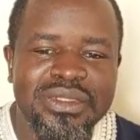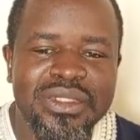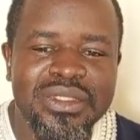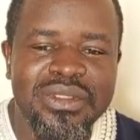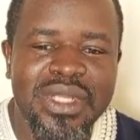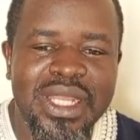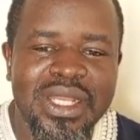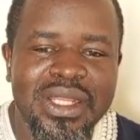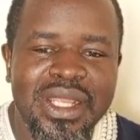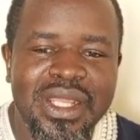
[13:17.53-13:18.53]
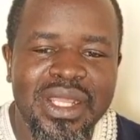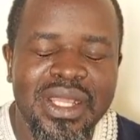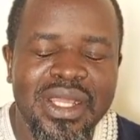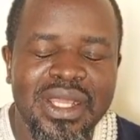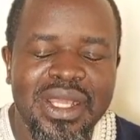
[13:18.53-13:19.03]
just write
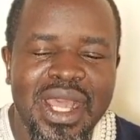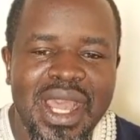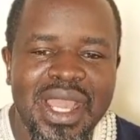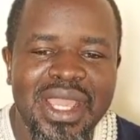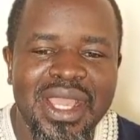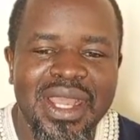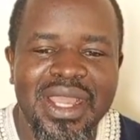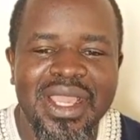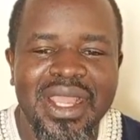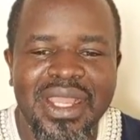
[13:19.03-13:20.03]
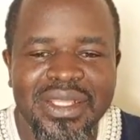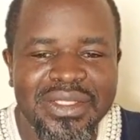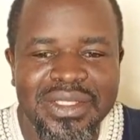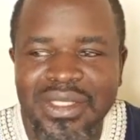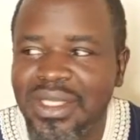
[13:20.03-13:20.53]
high.
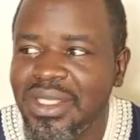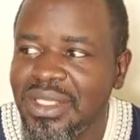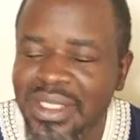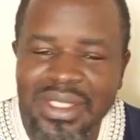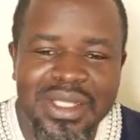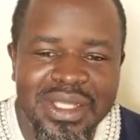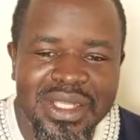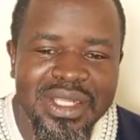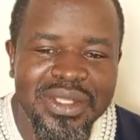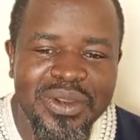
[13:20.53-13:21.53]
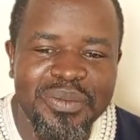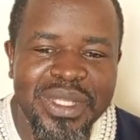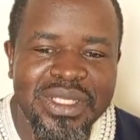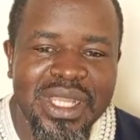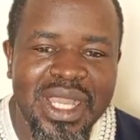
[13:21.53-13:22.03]

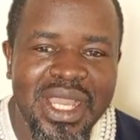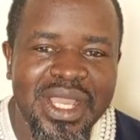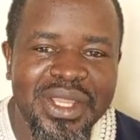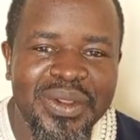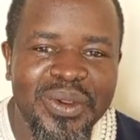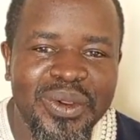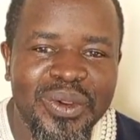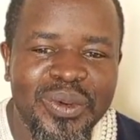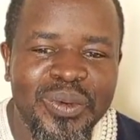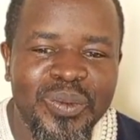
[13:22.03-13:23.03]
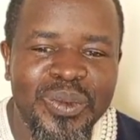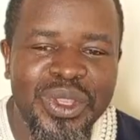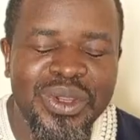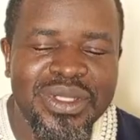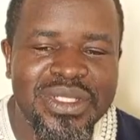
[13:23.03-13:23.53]
Comment high or
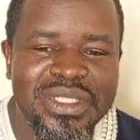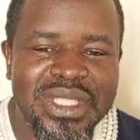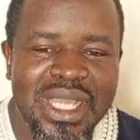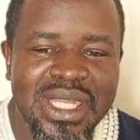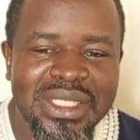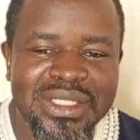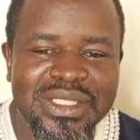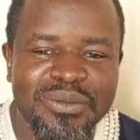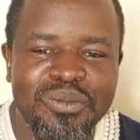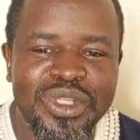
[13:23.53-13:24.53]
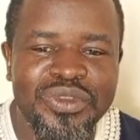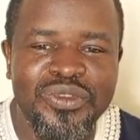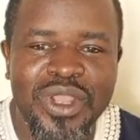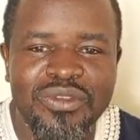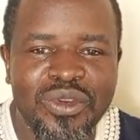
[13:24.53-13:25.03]
we understand. But if
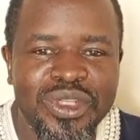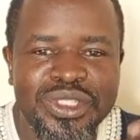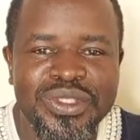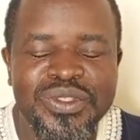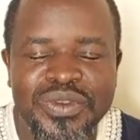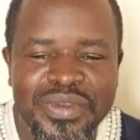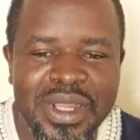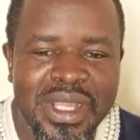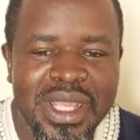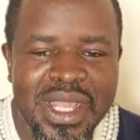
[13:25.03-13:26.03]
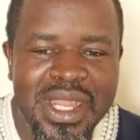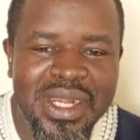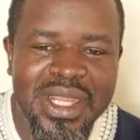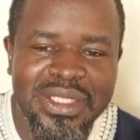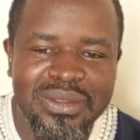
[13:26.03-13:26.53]
you have questions so far,
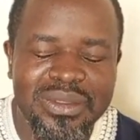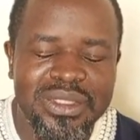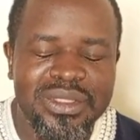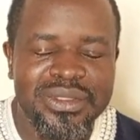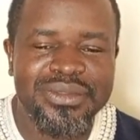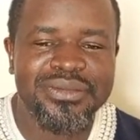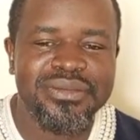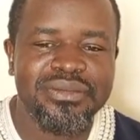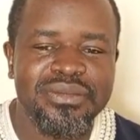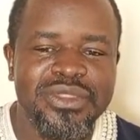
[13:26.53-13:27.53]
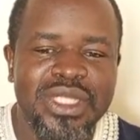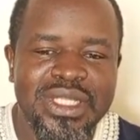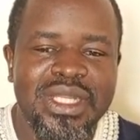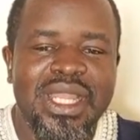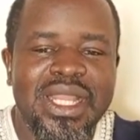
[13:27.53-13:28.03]
write the question. You
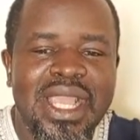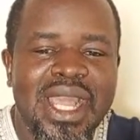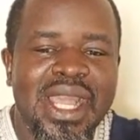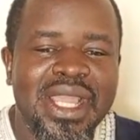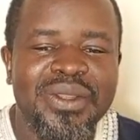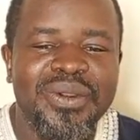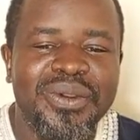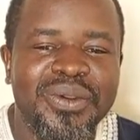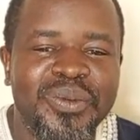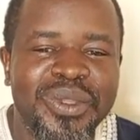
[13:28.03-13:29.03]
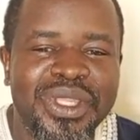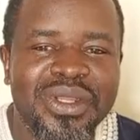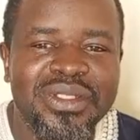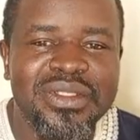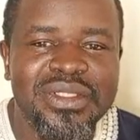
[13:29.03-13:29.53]
can write high or we
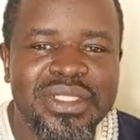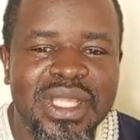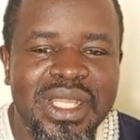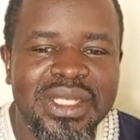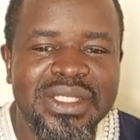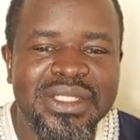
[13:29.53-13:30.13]
understand